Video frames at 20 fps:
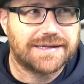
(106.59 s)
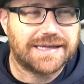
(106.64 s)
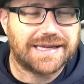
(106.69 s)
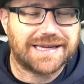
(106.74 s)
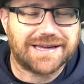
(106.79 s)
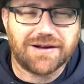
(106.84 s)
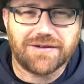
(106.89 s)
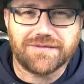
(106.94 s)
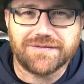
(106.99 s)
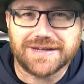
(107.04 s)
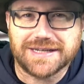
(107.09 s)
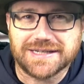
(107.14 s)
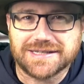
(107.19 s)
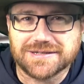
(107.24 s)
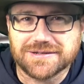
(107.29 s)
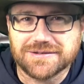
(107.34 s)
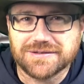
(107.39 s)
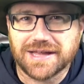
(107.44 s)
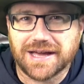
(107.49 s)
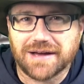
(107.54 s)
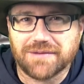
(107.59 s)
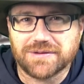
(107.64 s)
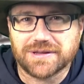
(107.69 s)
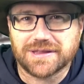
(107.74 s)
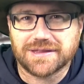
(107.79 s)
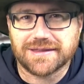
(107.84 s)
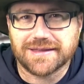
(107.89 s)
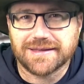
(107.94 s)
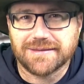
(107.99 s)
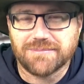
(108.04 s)
You can't really do that
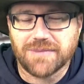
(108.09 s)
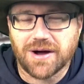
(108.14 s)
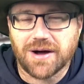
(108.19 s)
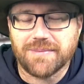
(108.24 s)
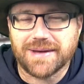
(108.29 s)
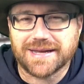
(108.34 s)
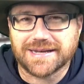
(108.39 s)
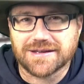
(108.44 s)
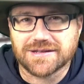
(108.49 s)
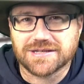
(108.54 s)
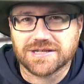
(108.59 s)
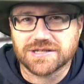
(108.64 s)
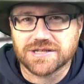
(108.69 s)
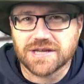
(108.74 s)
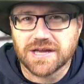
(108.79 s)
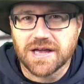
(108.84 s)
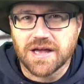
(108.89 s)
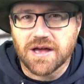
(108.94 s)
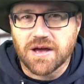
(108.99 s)
with Mark Meadows, because